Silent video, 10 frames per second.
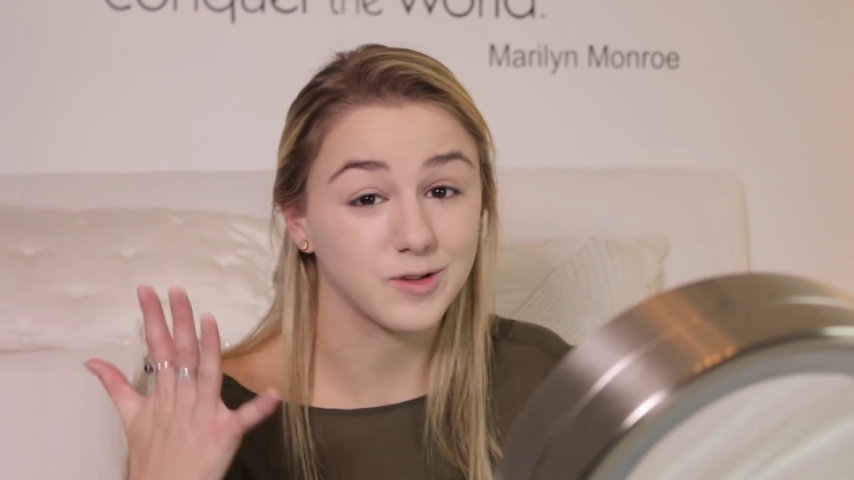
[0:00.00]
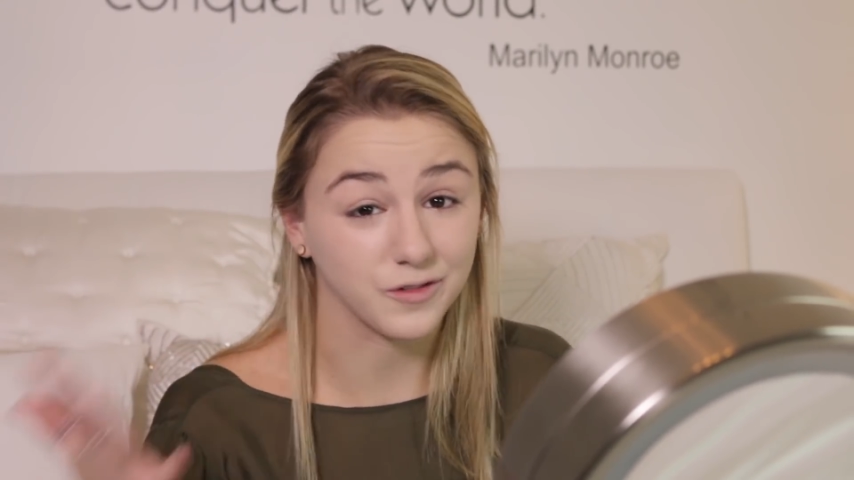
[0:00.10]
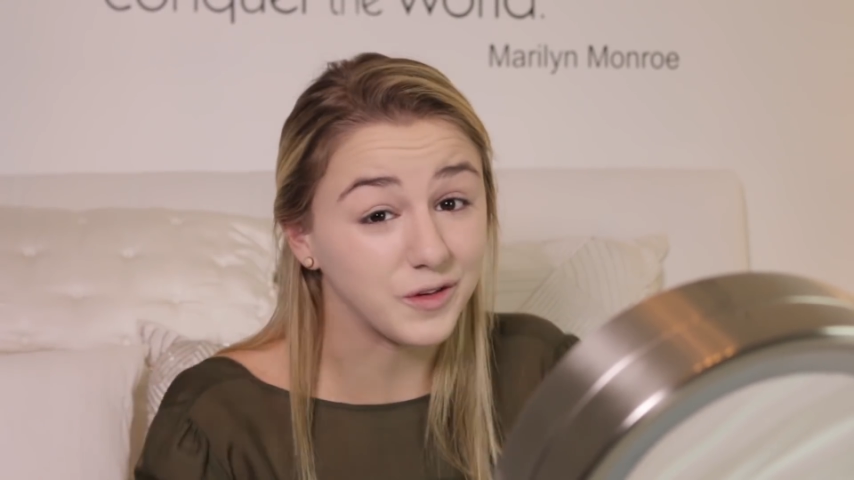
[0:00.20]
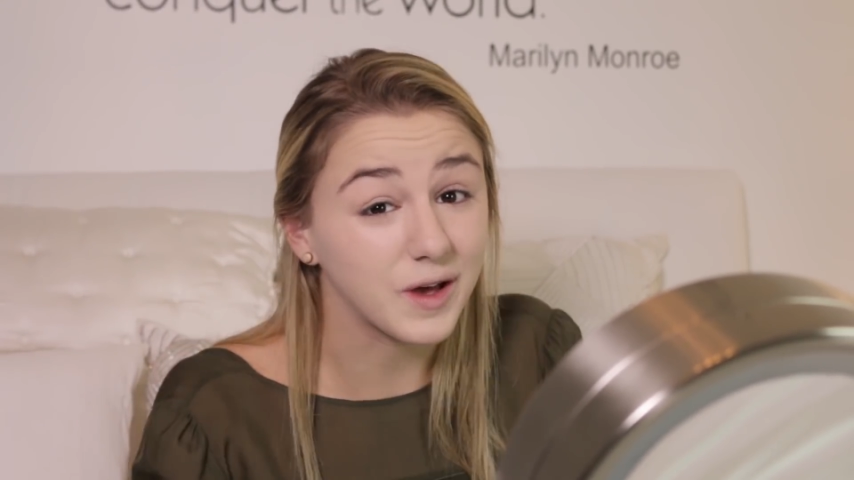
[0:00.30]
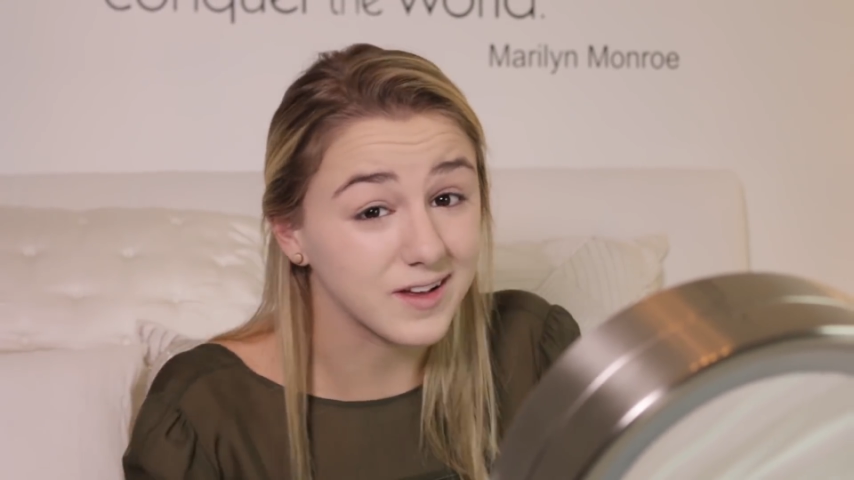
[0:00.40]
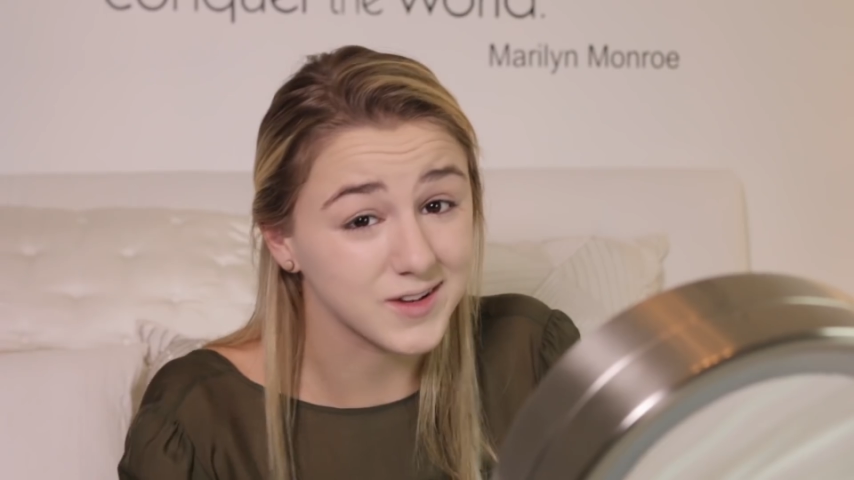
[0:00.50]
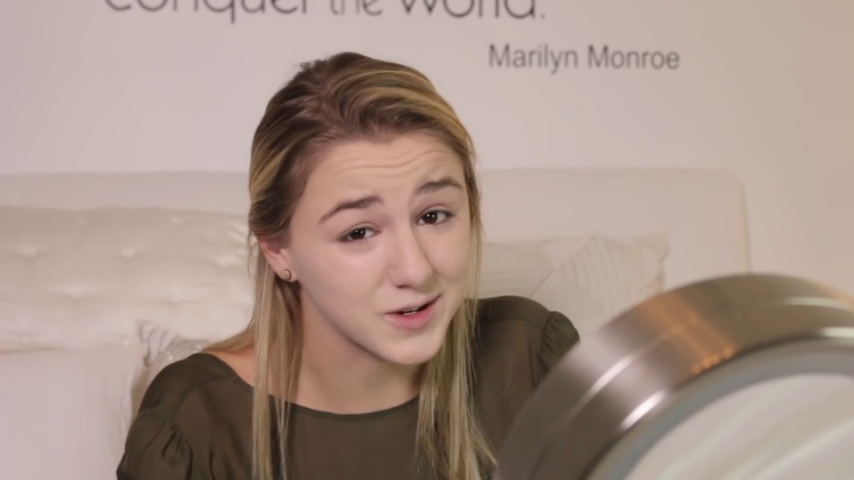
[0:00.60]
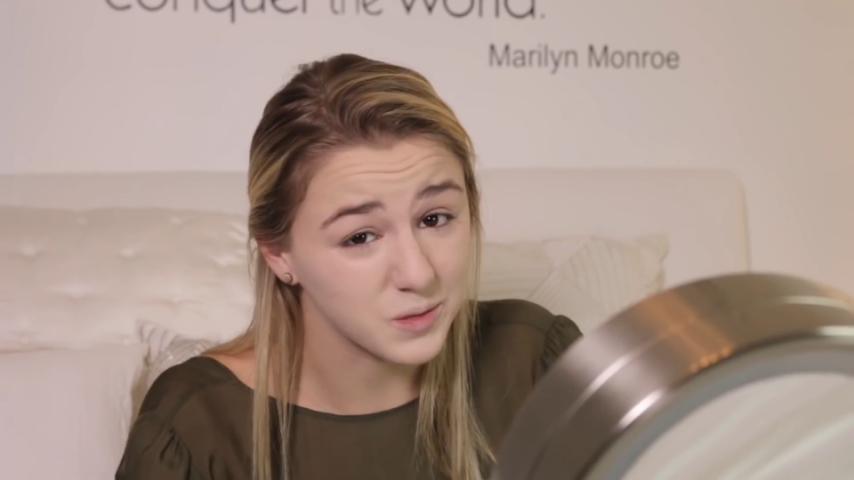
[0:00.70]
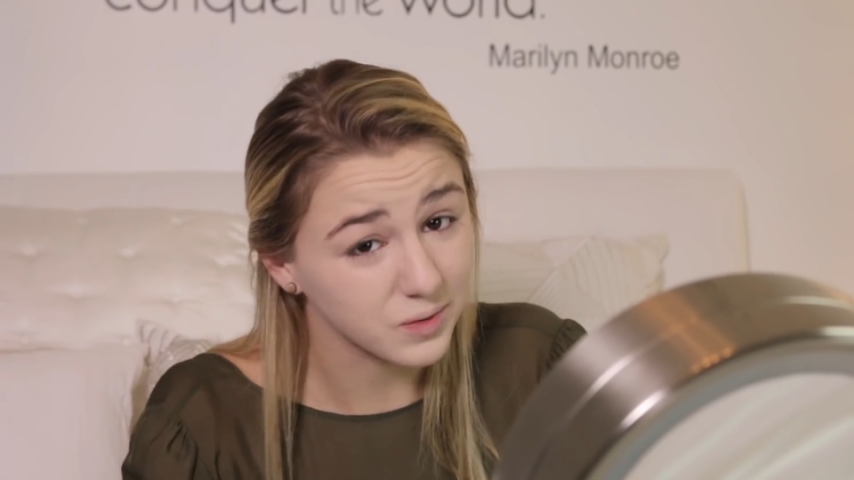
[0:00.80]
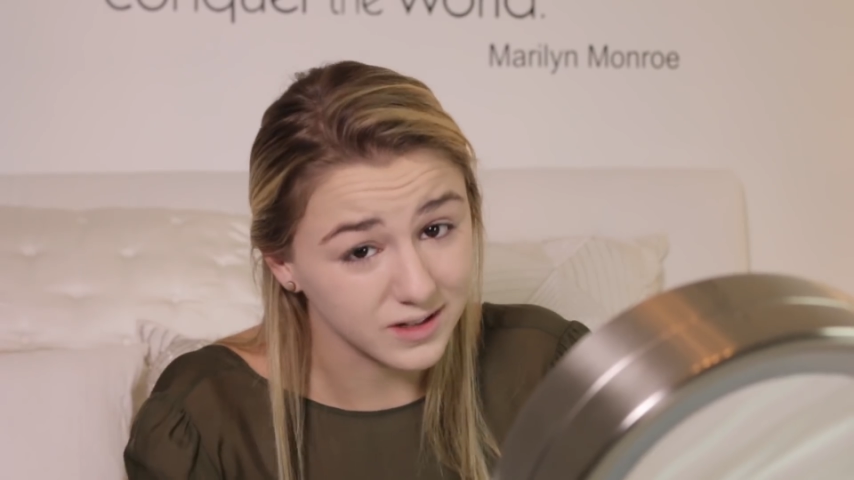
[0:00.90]
so if you guys
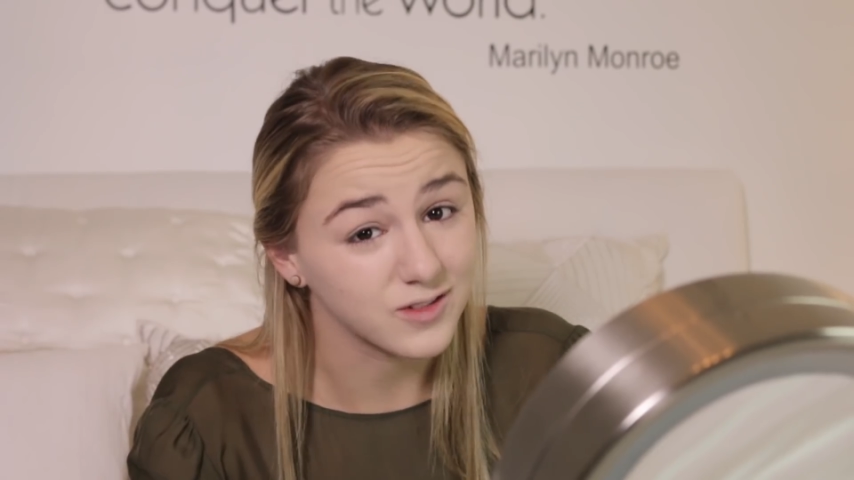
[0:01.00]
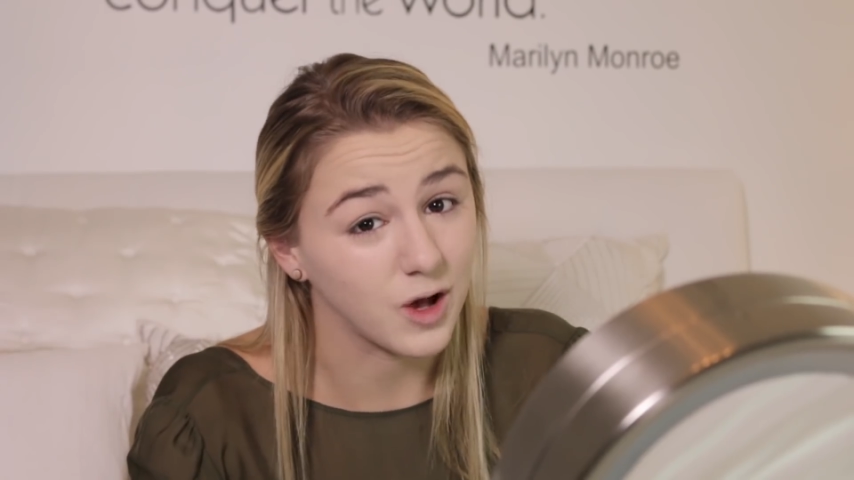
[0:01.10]
do, please